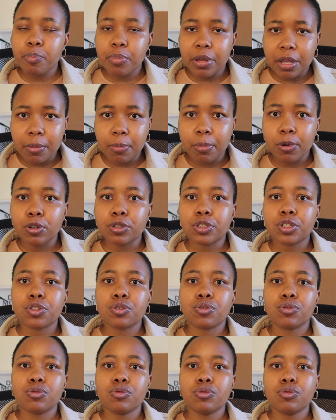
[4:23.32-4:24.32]
people
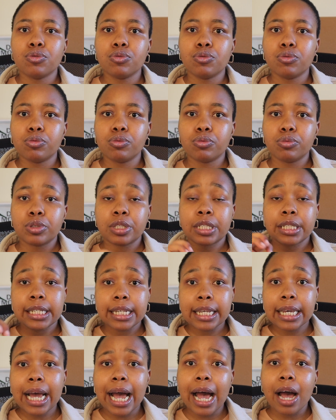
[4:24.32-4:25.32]
to
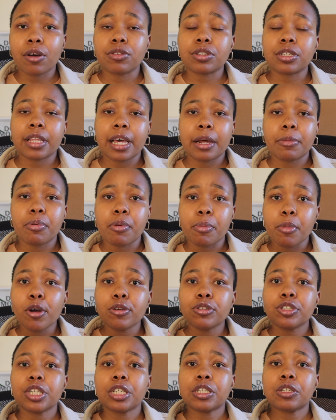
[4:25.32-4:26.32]
seek out that
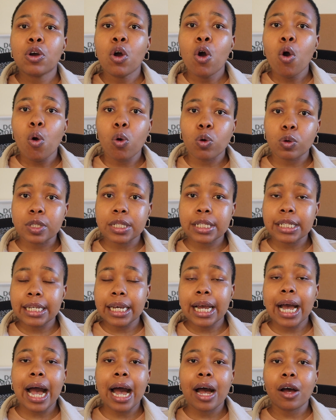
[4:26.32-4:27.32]
promotion or
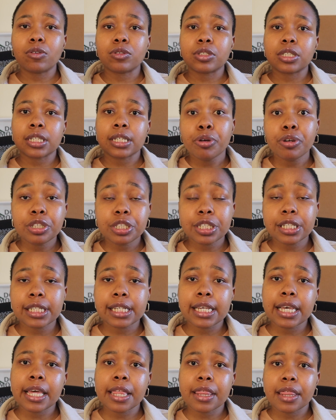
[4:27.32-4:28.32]
seek out
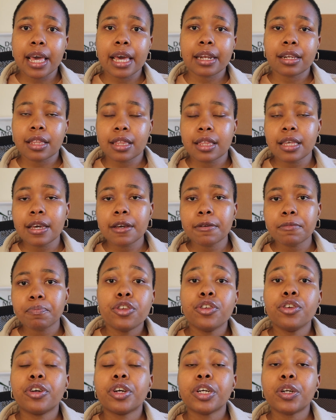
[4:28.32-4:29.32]
purchasing that thing.
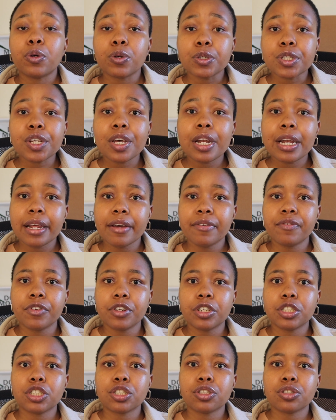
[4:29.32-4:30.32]
You can also
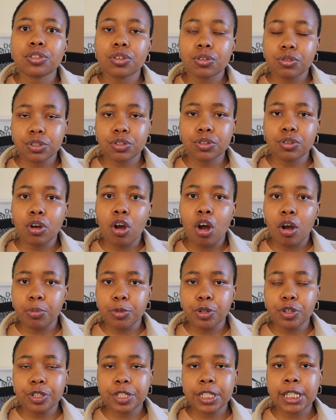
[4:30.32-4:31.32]
leverage social
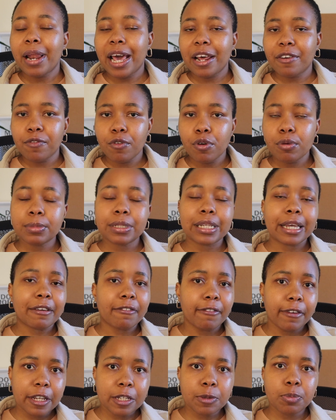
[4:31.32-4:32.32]
commerce. Platforms like
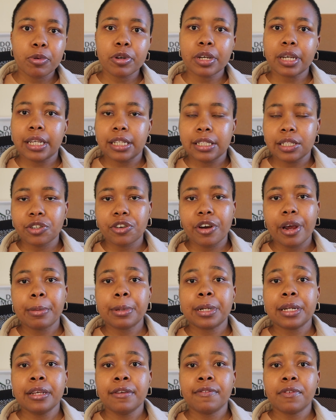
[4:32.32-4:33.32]
Facebook, Instagram,
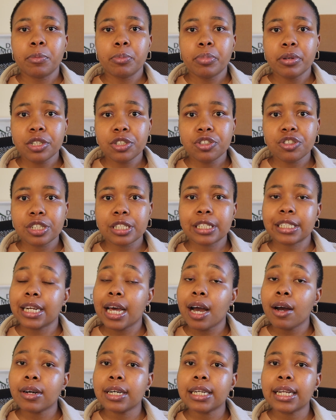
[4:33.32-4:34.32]
and even Pinterest
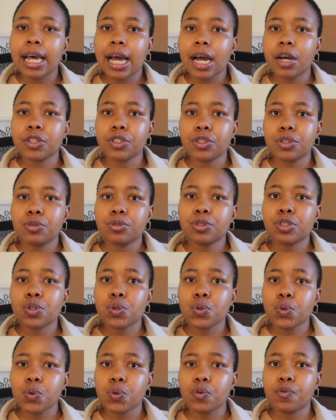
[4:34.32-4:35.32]
now allow you
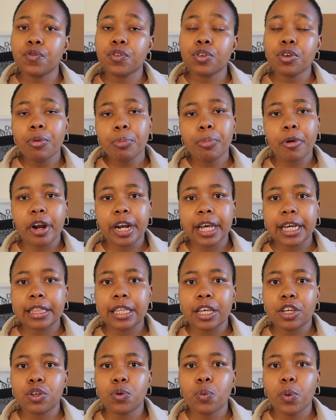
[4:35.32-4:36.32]
to view a product
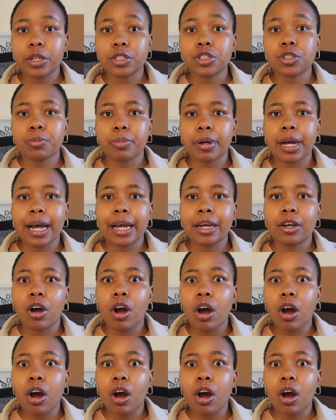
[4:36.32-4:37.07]
that you want to buy